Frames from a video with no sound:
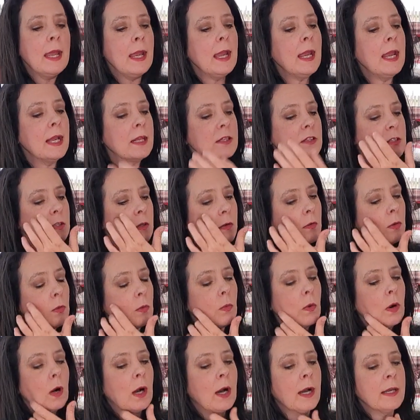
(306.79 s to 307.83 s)
And so
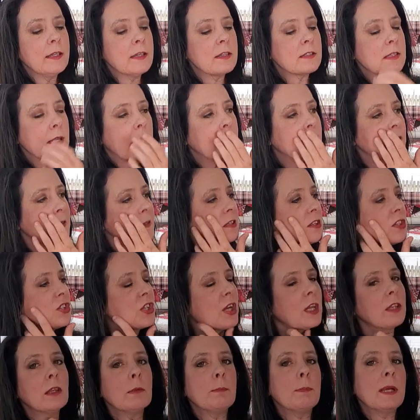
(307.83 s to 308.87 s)
I decided to
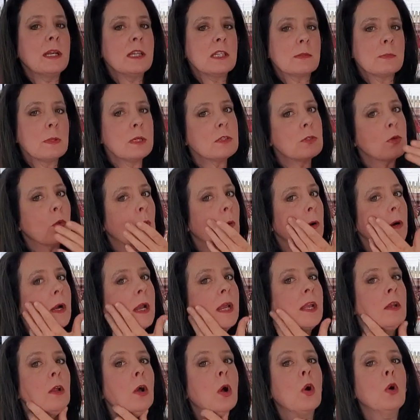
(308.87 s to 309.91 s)
shut the basement door
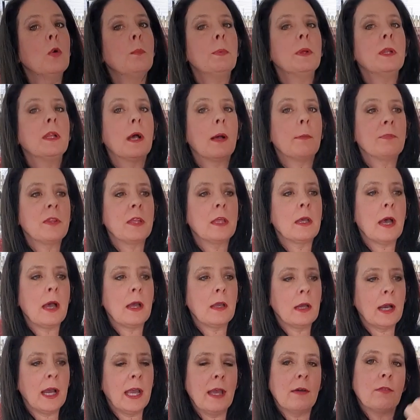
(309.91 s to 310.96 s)
and open up
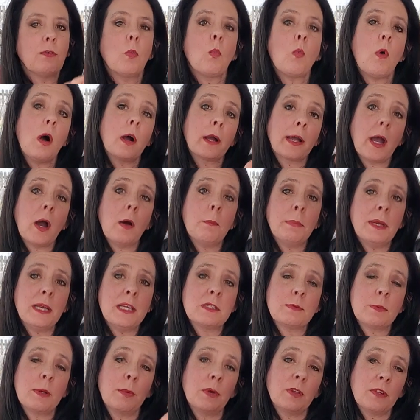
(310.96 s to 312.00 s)
I have a walkout
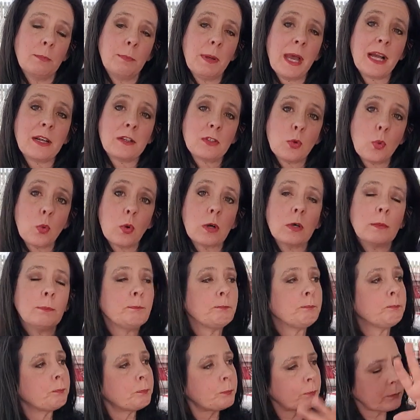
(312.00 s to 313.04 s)
basement with a back door.
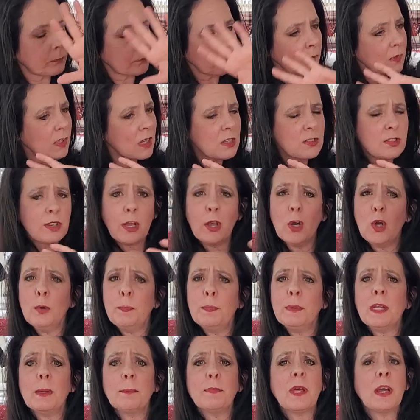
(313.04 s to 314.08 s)
So I
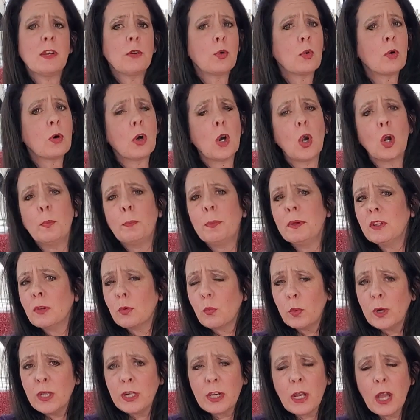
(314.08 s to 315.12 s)
opened up that door, opened the
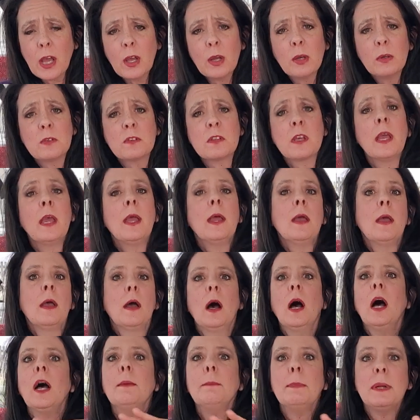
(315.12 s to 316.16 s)
windows.
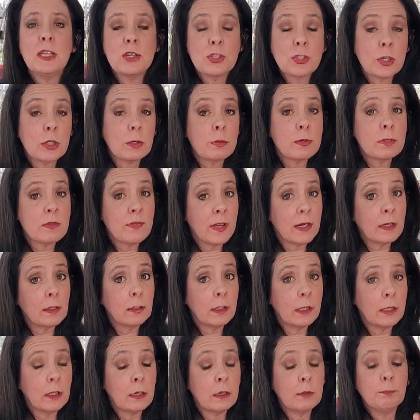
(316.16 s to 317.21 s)
I made sure it was
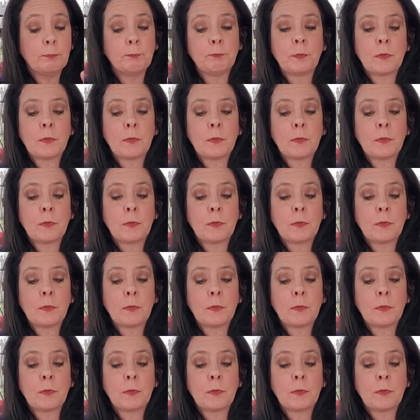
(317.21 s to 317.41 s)
ventilated.